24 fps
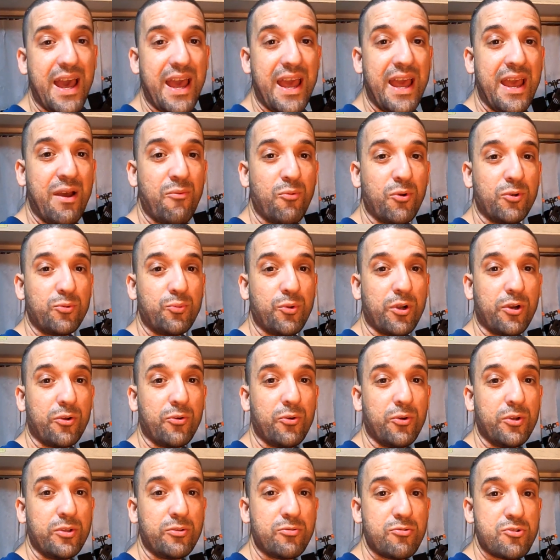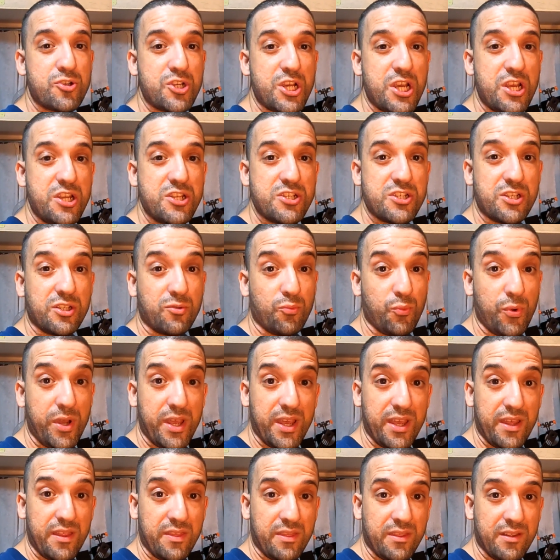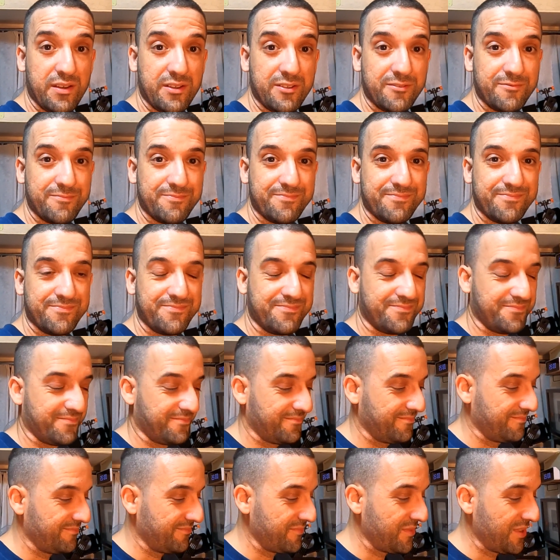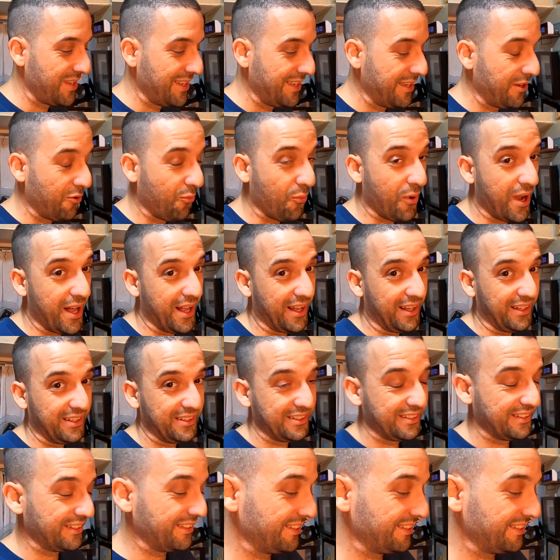And what we're going to change it with, well,